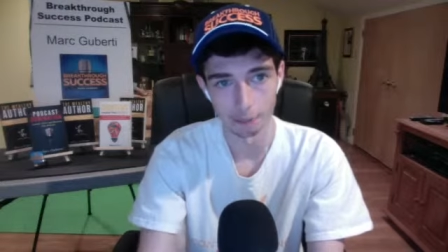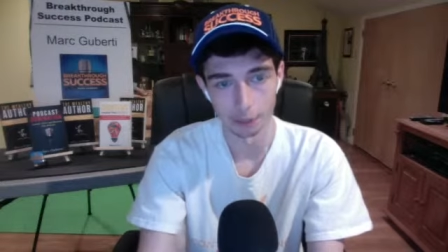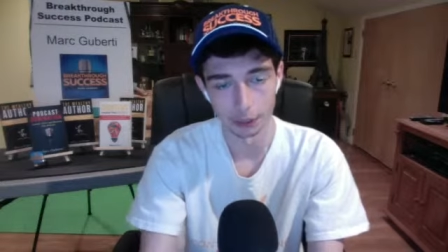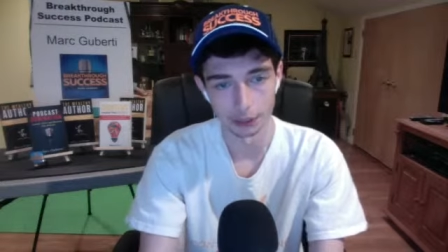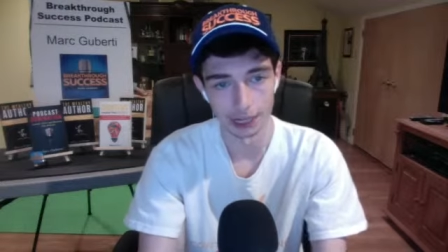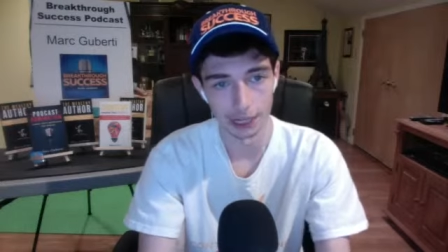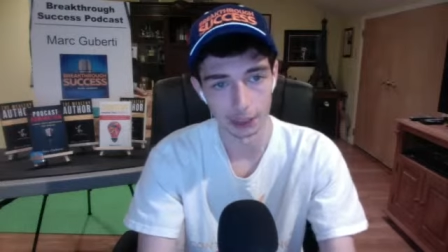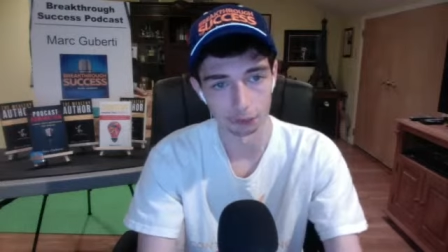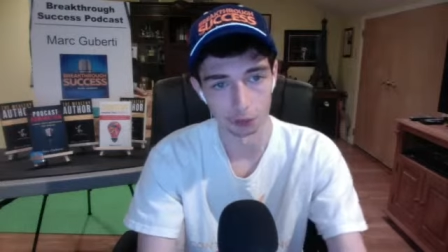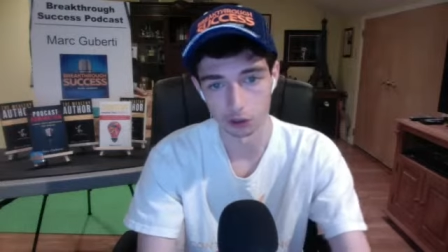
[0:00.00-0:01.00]
But again,
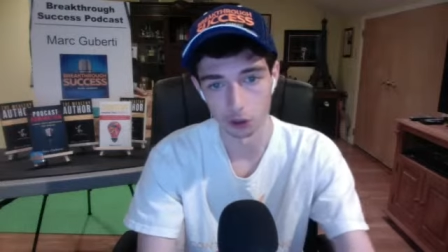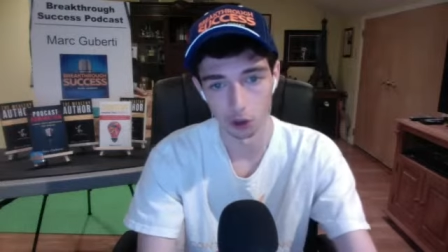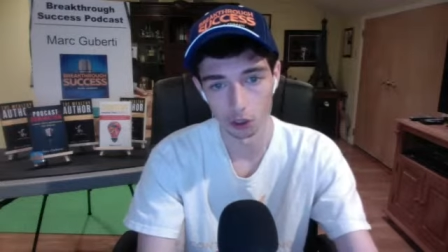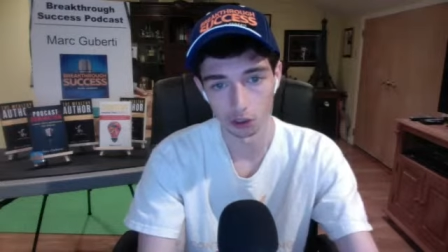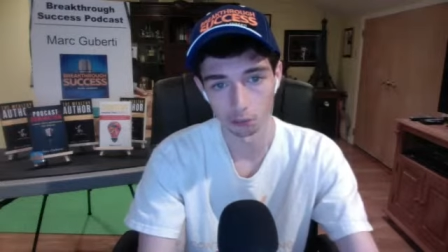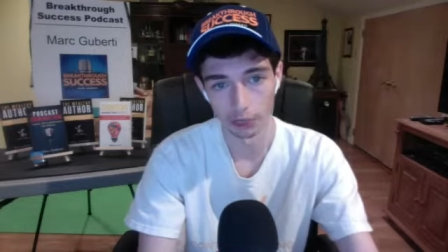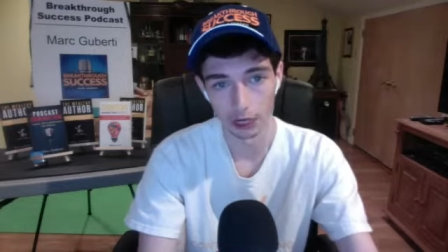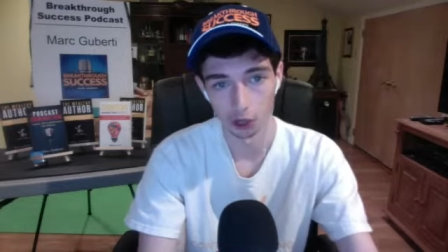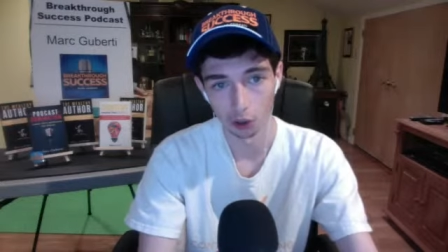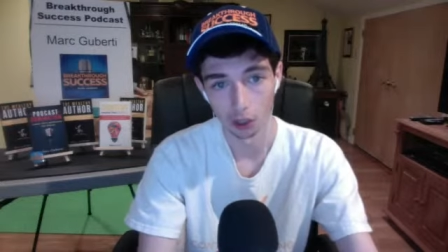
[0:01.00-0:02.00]
if we're talking
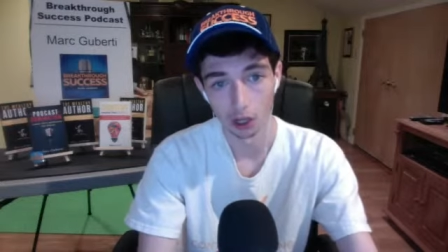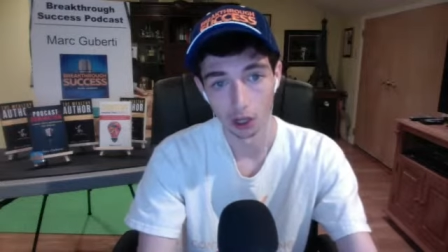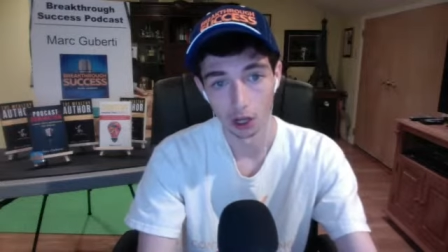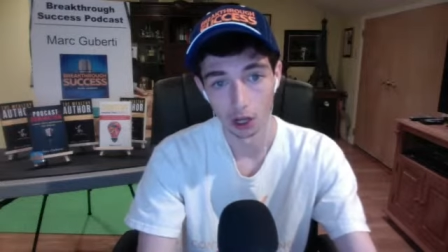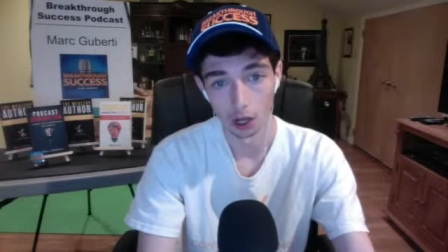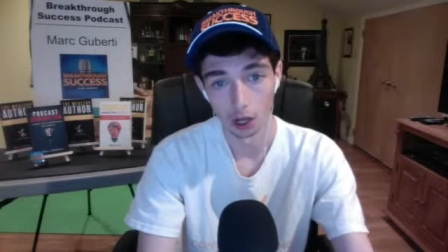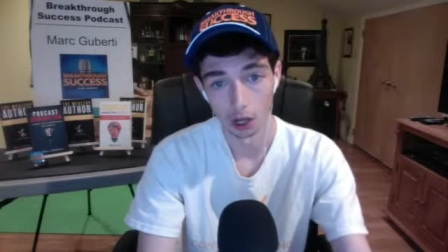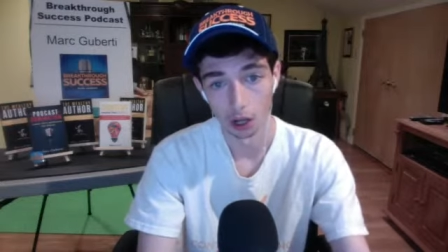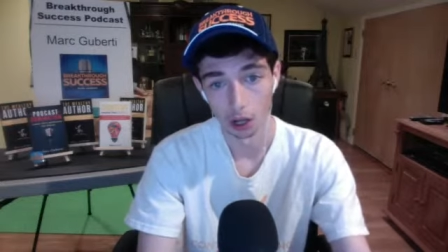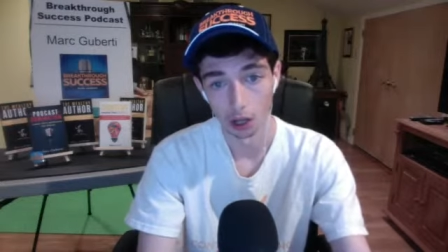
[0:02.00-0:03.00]
about
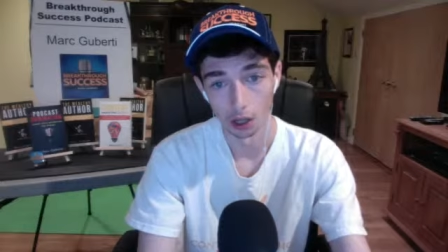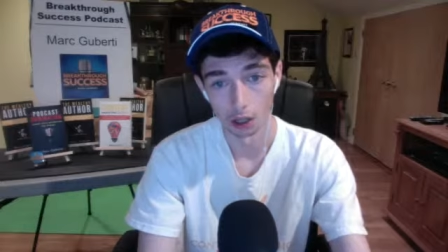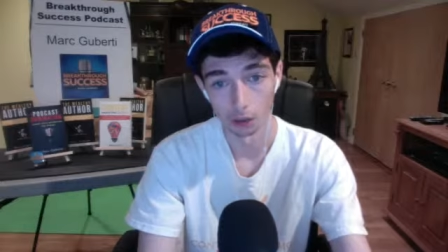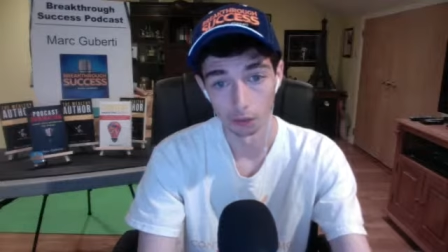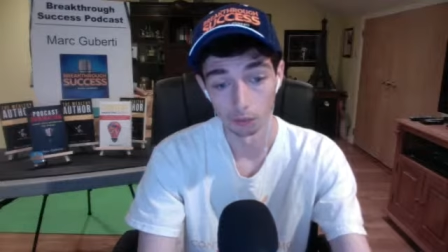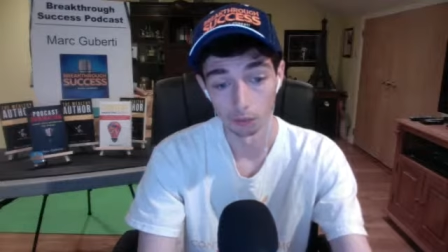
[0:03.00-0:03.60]
uh, an